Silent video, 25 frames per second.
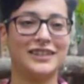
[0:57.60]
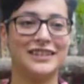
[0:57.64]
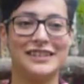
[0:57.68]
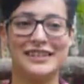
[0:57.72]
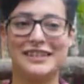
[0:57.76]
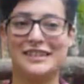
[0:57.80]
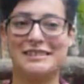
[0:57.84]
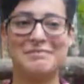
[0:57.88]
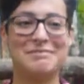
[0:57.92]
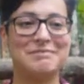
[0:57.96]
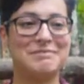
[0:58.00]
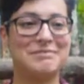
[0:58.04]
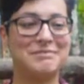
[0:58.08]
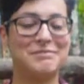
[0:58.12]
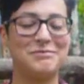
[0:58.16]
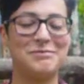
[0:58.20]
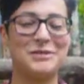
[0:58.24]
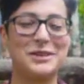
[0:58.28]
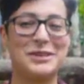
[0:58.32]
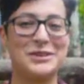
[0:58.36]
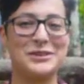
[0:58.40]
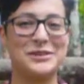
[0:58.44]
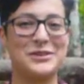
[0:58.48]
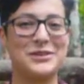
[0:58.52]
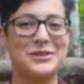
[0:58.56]
Yeah.
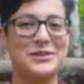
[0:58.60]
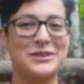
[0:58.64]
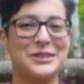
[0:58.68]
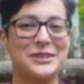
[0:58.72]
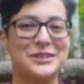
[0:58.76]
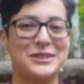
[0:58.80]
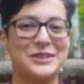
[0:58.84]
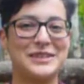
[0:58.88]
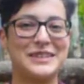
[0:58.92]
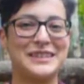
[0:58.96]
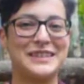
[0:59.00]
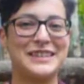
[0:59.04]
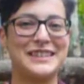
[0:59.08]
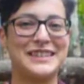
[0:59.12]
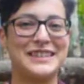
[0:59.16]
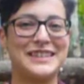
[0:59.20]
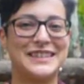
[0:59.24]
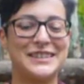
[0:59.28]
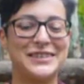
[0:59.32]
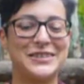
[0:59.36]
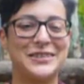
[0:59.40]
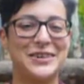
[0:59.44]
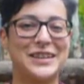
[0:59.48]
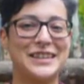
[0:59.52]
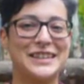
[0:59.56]
Buenas Cosas
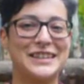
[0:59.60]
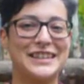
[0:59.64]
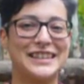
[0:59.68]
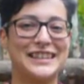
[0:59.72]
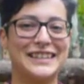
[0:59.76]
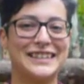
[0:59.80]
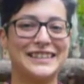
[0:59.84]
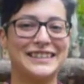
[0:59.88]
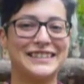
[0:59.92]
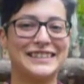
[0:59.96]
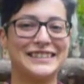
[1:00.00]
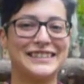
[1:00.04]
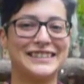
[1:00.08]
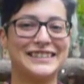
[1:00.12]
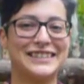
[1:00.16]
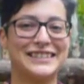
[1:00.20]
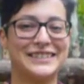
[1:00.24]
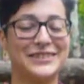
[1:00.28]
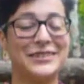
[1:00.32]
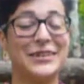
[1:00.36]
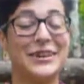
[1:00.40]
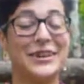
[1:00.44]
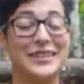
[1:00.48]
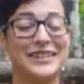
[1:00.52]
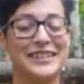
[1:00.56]
is a great thing.
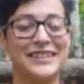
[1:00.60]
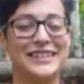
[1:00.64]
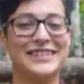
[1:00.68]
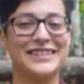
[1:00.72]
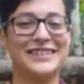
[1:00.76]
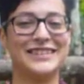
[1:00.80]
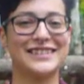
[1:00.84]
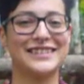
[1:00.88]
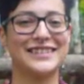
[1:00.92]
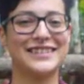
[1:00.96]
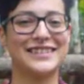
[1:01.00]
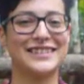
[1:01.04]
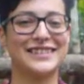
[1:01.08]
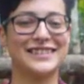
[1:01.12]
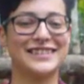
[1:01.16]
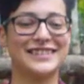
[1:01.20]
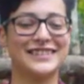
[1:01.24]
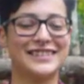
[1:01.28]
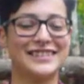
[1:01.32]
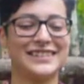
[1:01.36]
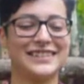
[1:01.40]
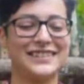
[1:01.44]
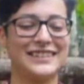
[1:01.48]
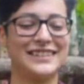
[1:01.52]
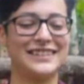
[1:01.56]
Great things.
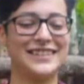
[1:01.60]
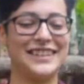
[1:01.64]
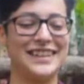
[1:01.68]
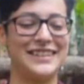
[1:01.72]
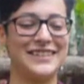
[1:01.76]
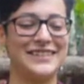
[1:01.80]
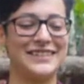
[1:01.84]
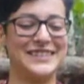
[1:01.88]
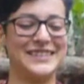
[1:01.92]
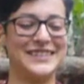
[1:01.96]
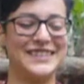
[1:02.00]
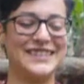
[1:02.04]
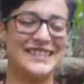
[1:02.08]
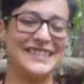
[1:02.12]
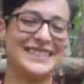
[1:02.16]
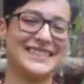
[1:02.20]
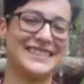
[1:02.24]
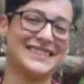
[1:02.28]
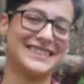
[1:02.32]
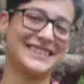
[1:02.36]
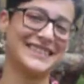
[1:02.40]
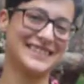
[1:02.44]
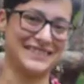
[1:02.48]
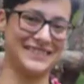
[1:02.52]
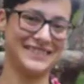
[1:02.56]
Anyways,
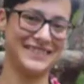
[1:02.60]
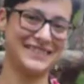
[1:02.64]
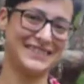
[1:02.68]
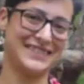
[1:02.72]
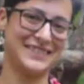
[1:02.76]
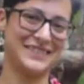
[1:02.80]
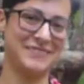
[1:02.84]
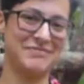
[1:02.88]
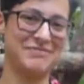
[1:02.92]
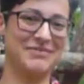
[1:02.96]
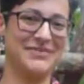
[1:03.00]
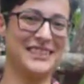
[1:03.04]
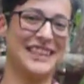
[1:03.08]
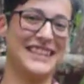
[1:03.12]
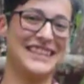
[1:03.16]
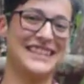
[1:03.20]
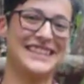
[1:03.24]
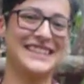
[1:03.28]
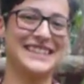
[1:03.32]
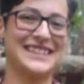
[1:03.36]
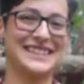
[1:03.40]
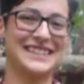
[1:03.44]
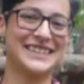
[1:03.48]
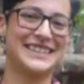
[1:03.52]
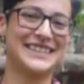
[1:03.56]

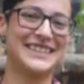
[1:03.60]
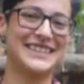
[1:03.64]
thanks.